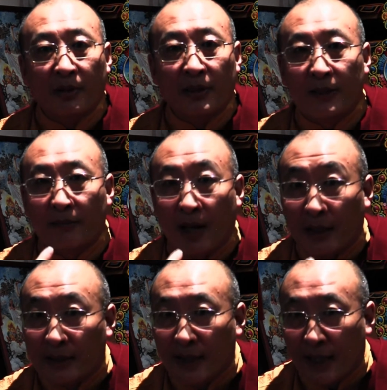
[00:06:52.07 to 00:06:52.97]
this monk
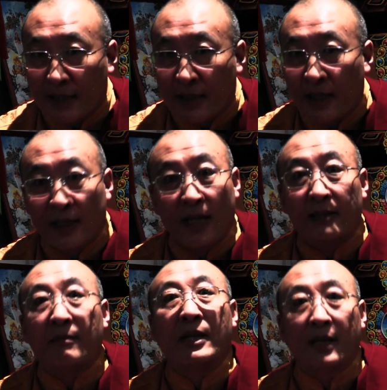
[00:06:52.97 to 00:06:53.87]
said, there's
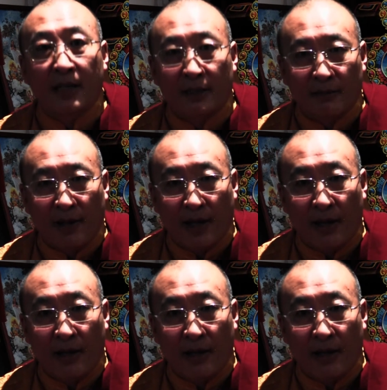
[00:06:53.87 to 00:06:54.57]
millions way.